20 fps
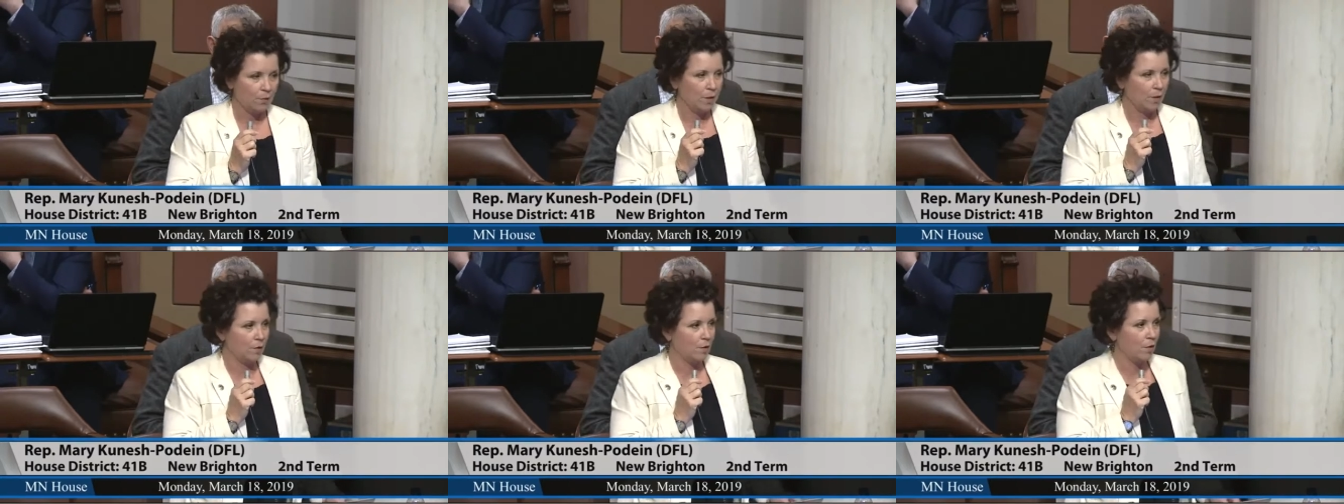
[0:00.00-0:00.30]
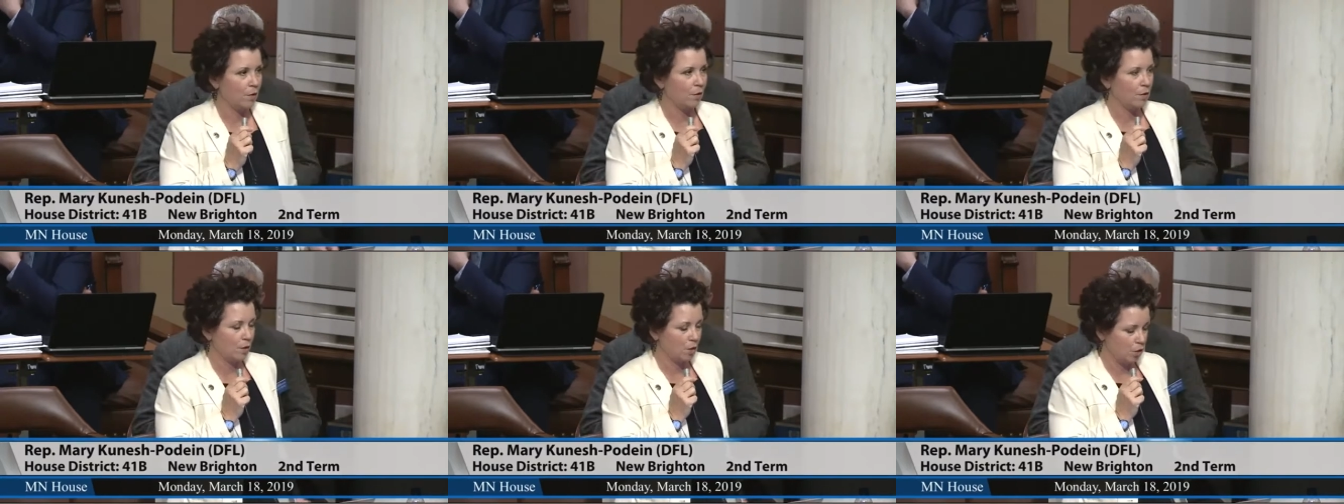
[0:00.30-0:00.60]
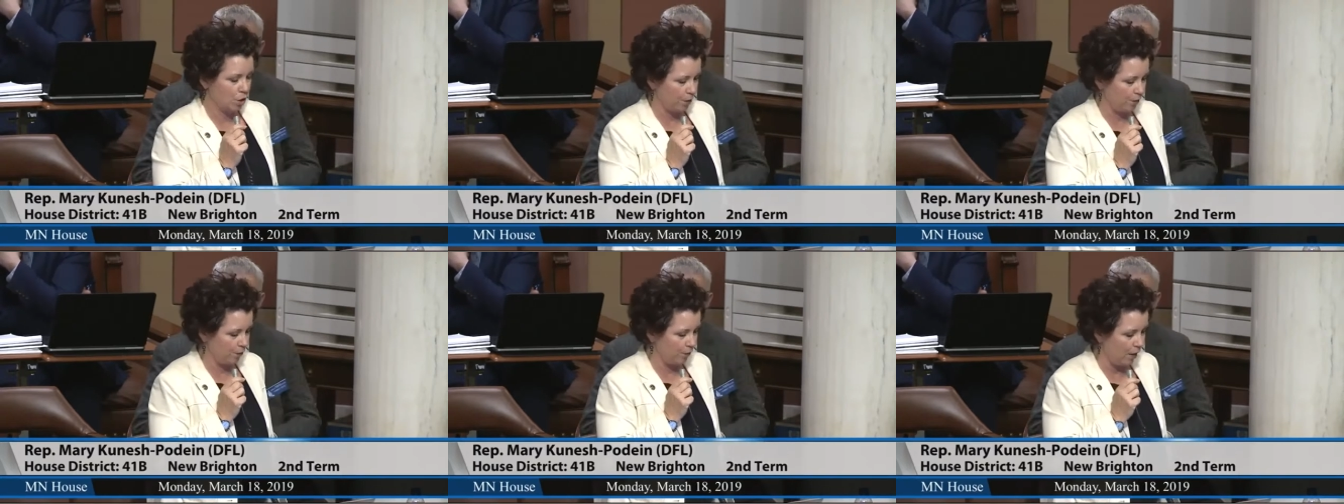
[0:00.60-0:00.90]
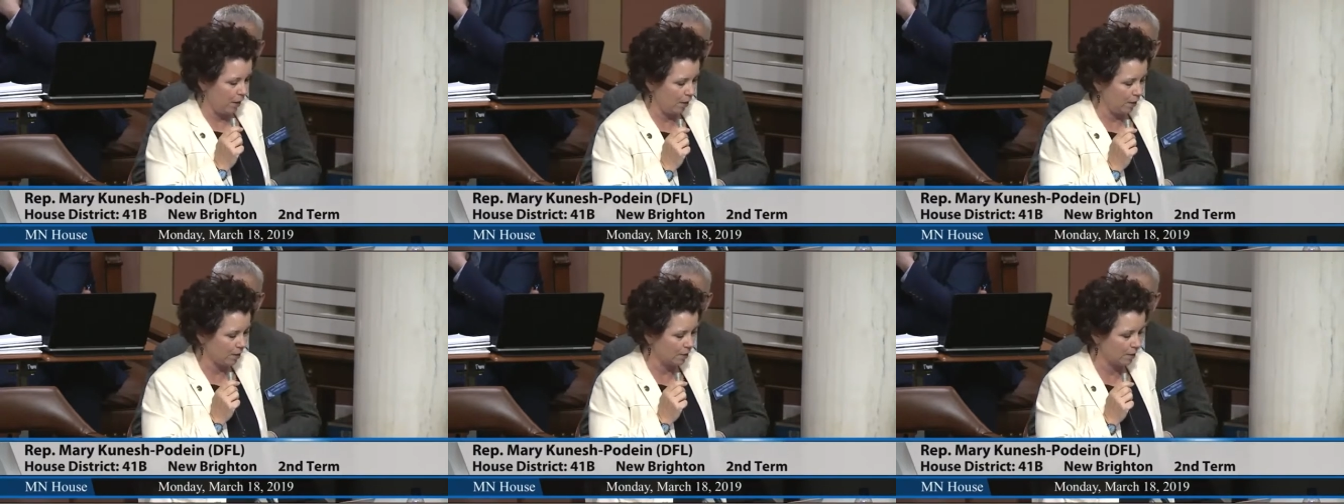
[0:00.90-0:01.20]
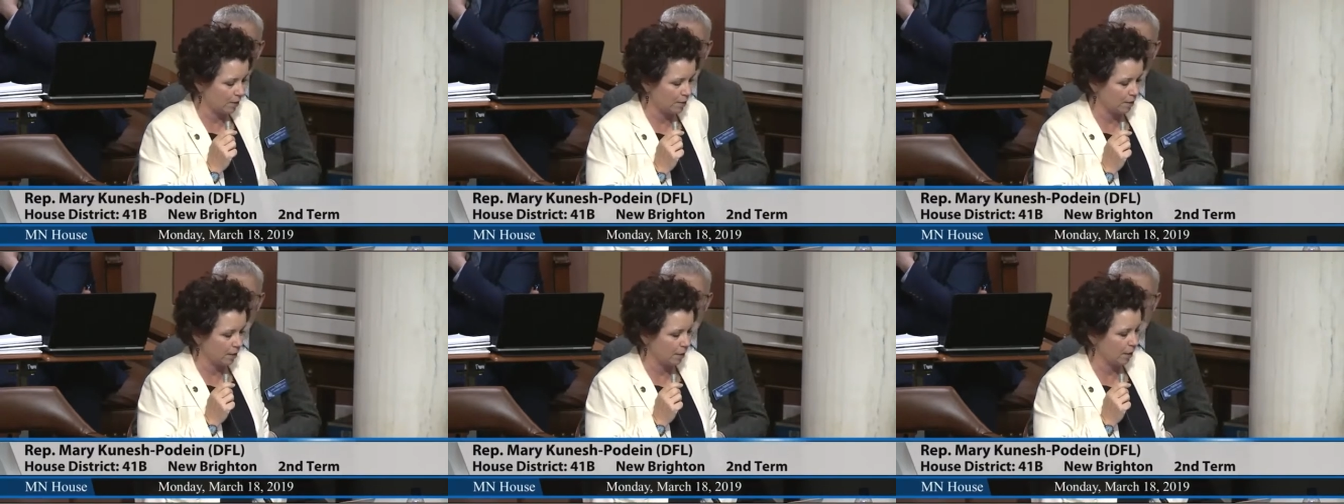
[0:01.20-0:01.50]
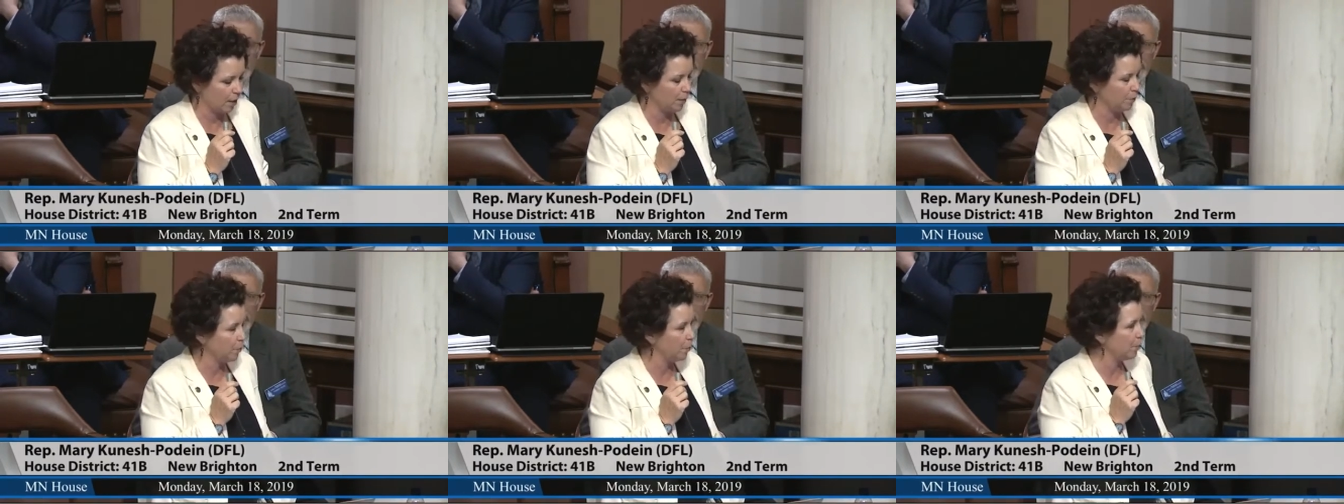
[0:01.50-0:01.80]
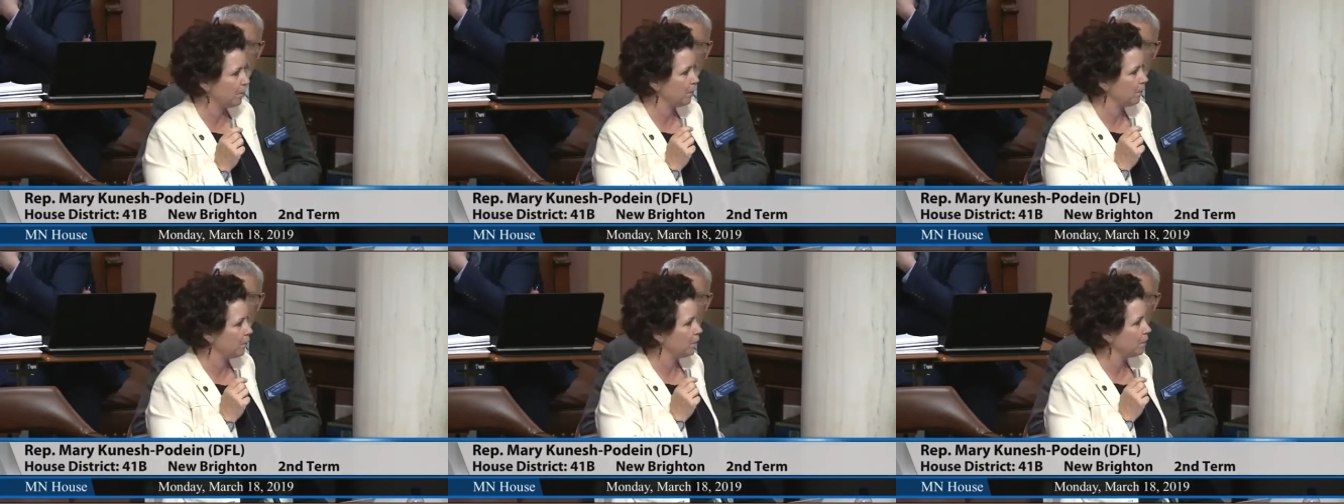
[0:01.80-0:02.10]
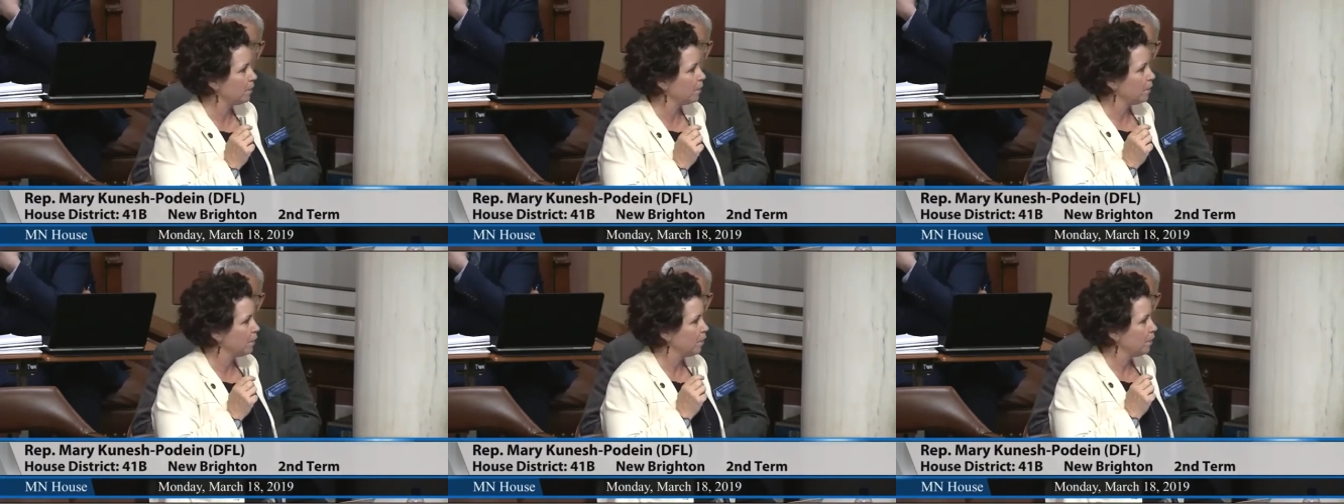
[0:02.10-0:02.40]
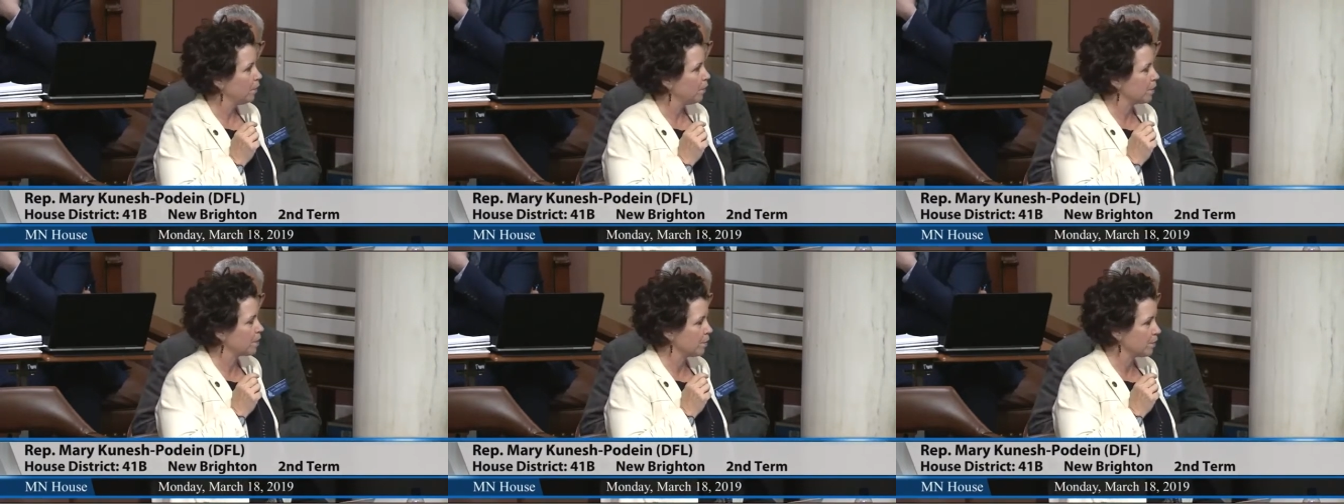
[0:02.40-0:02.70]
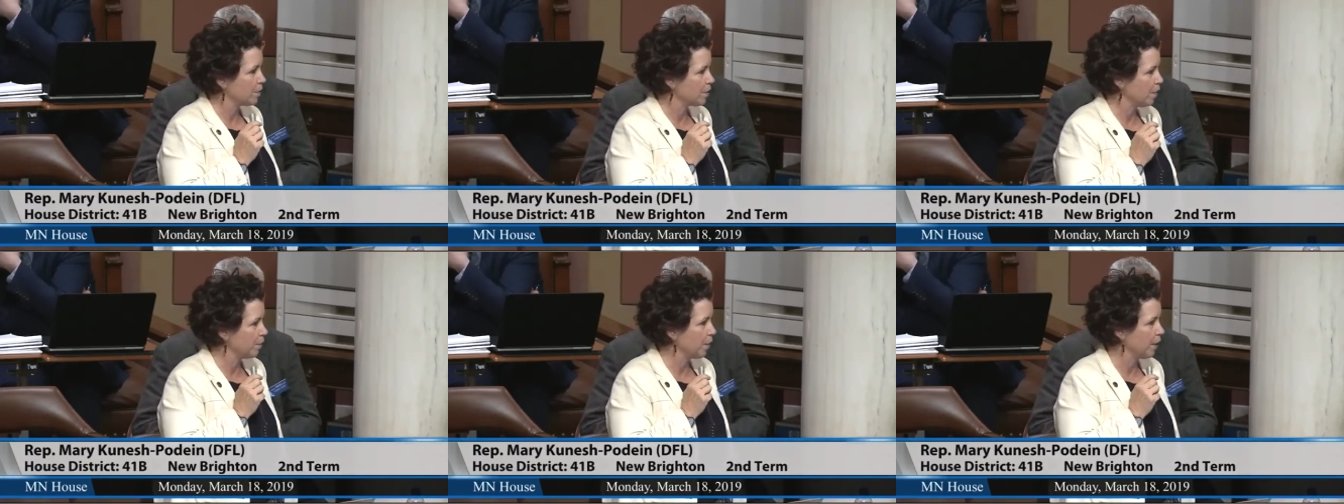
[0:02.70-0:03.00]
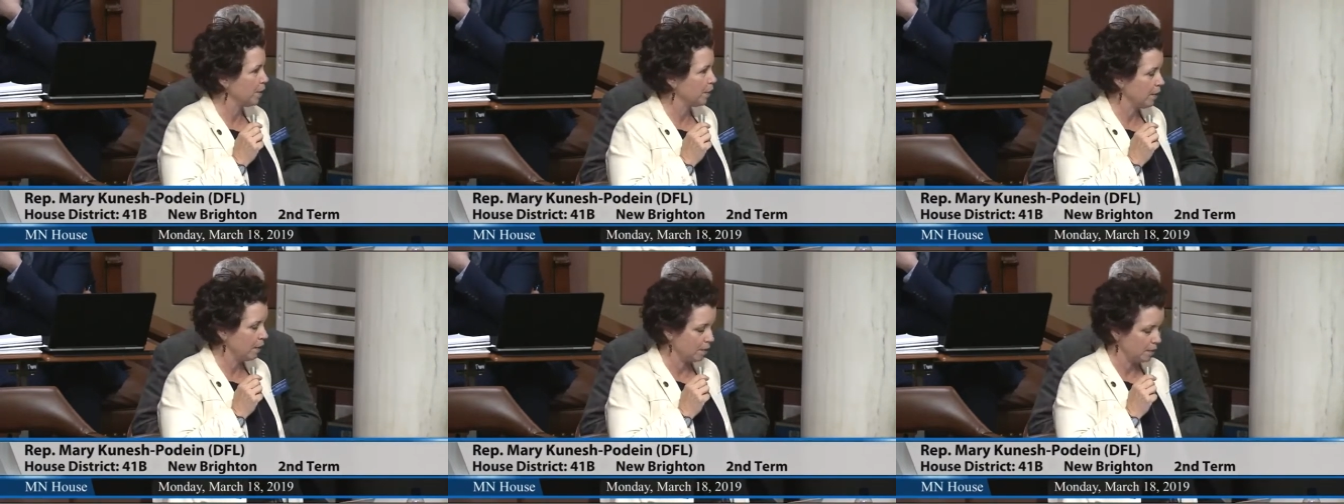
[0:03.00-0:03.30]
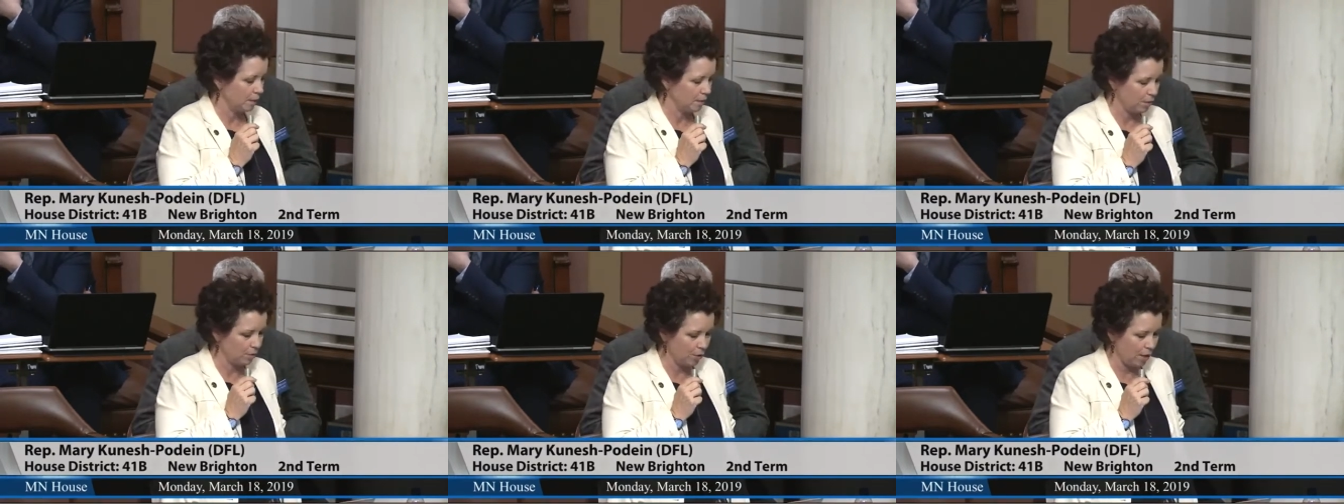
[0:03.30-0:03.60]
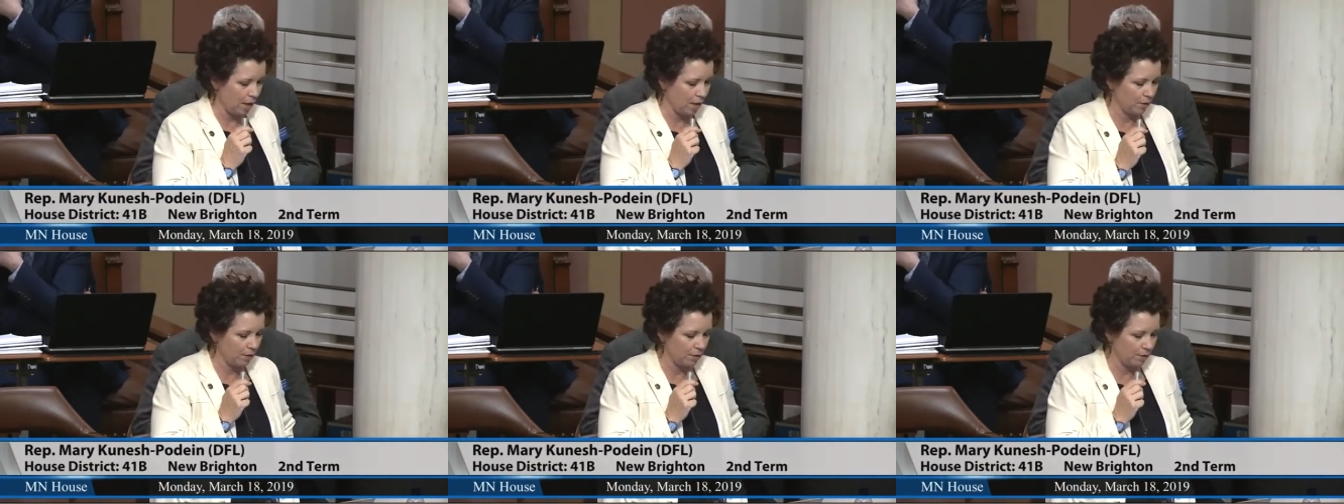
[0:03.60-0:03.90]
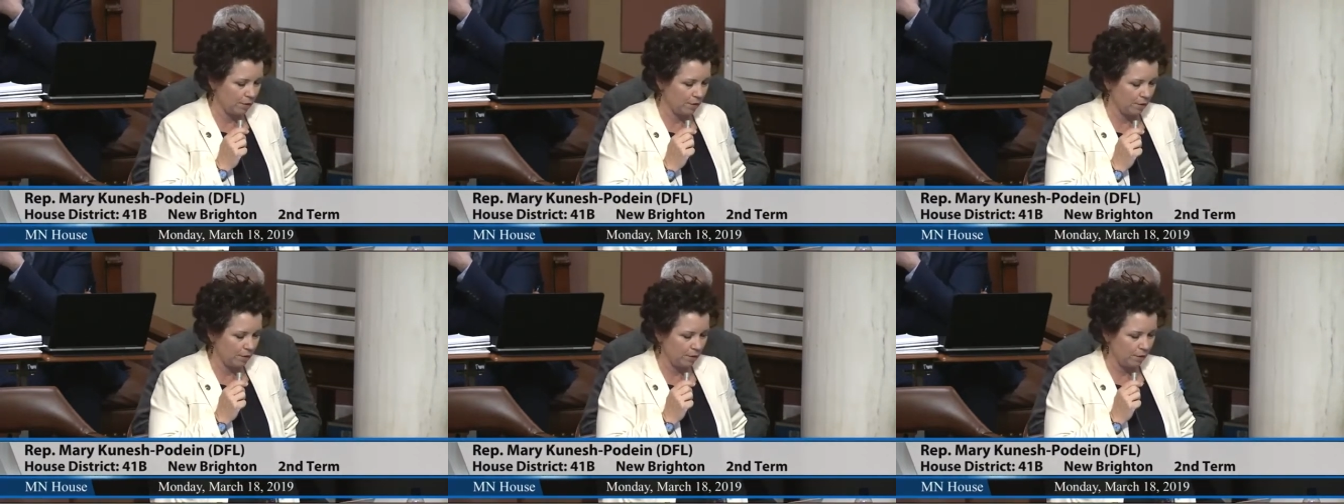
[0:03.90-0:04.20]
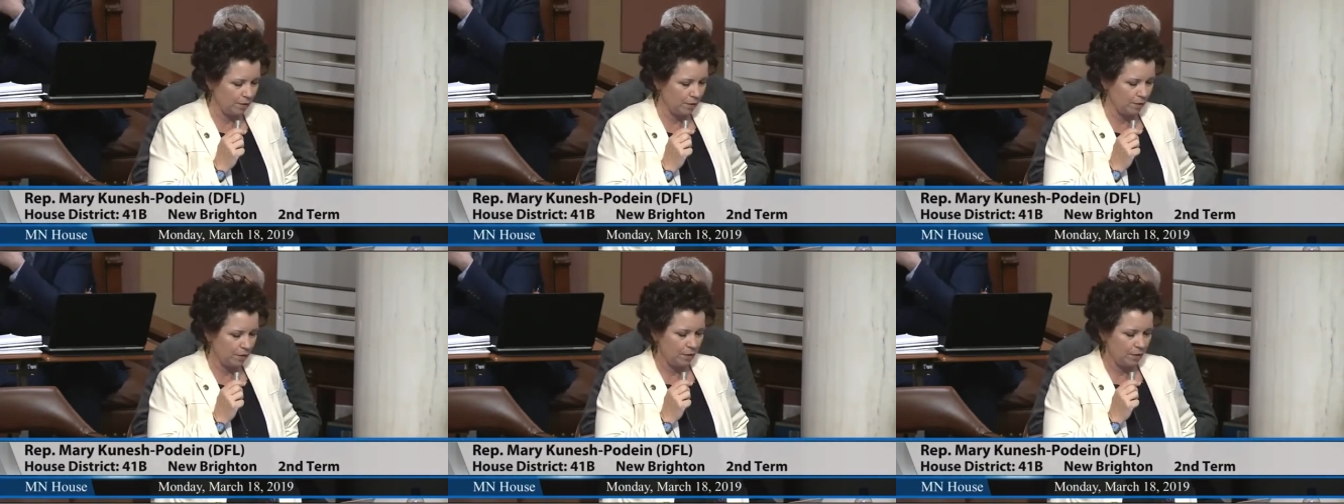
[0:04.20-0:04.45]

We don't know, did she fall asleep? Was there something that distracted her?